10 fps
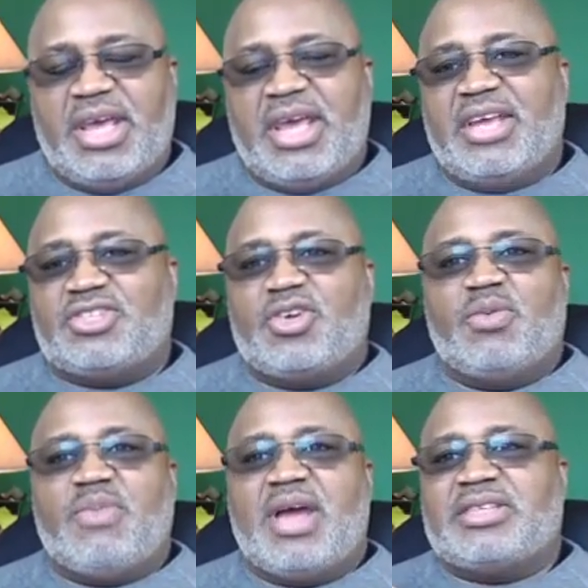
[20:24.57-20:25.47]
and so
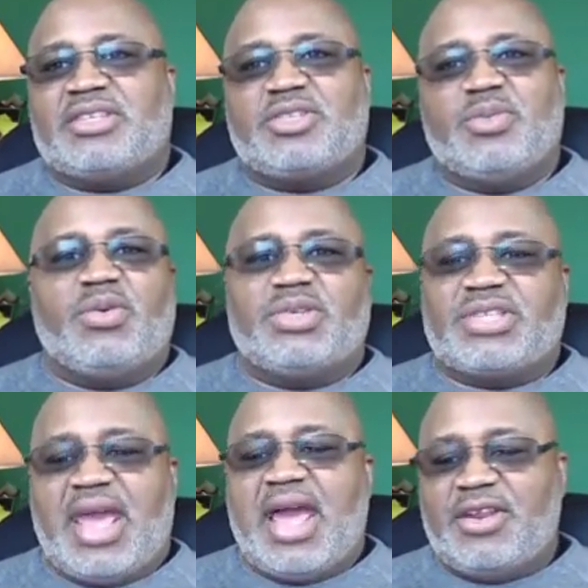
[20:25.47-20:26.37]
my testimony was,
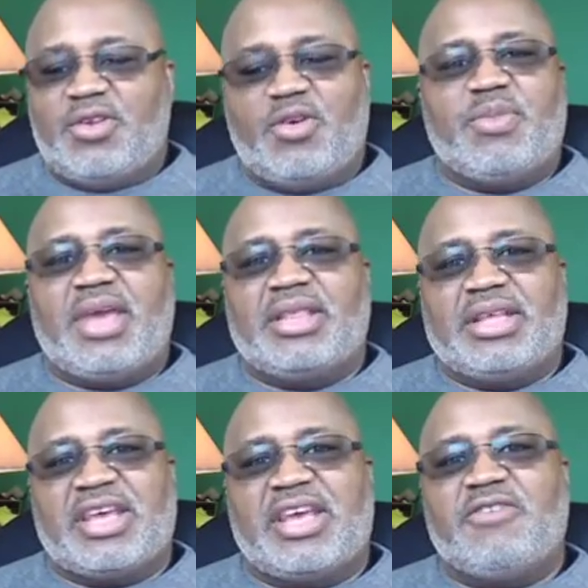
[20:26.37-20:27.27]
hey, I know a man
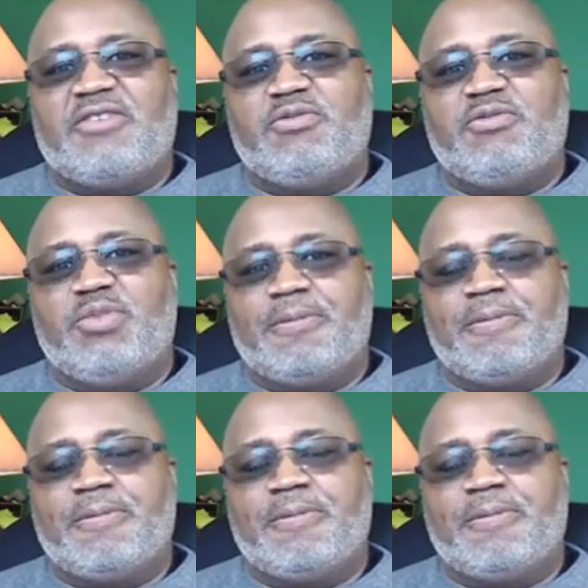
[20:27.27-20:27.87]
that saved me